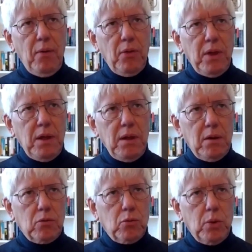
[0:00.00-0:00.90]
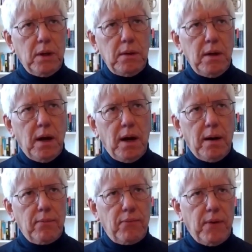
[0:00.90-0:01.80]
the grid
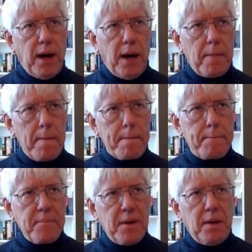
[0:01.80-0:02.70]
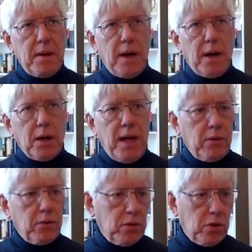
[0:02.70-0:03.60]
of
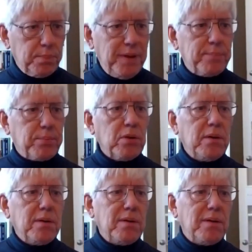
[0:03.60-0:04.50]
counter cult people,